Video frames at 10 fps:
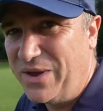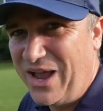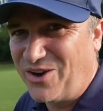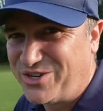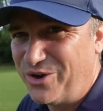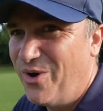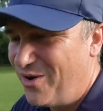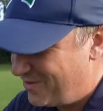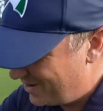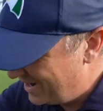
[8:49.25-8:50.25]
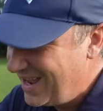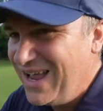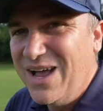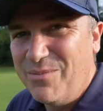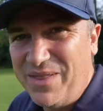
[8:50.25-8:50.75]
we are two over.
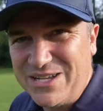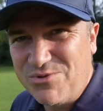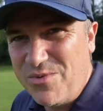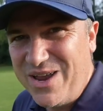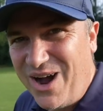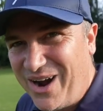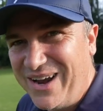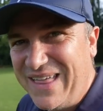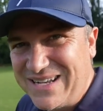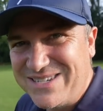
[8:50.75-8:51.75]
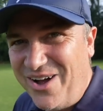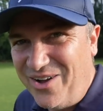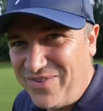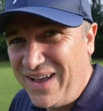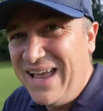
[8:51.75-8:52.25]
But that's what we are, that's
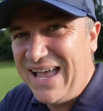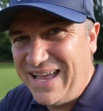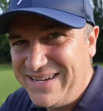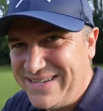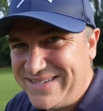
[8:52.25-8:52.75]
golf, heading to